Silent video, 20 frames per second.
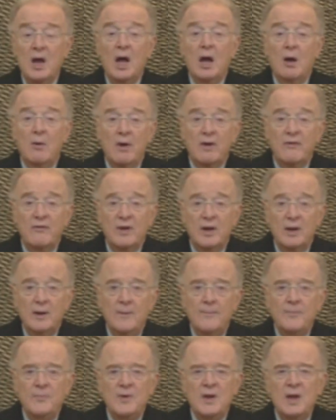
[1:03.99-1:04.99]
However,
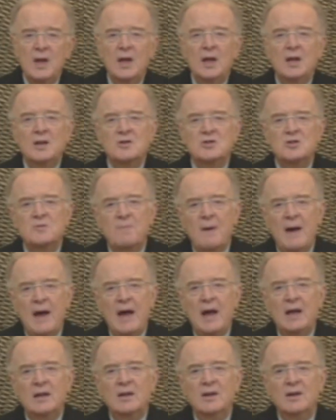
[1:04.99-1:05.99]

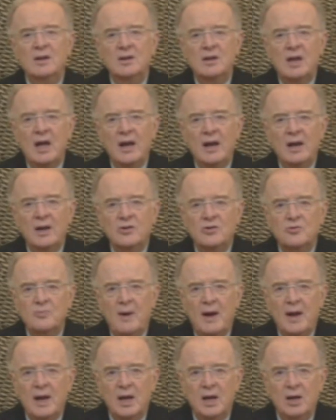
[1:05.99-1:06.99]
inspired and encouraged
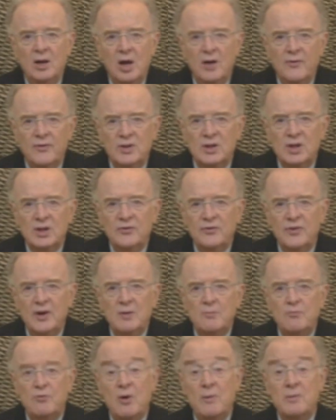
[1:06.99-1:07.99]
by innovative
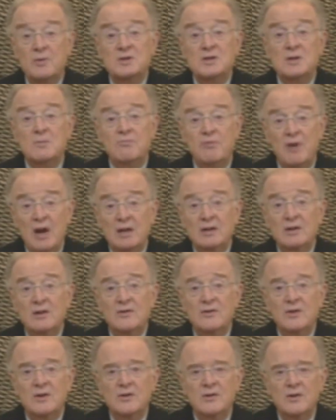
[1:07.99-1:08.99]
and promising
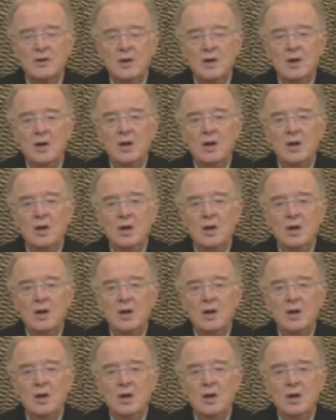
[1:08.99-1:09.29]
practices,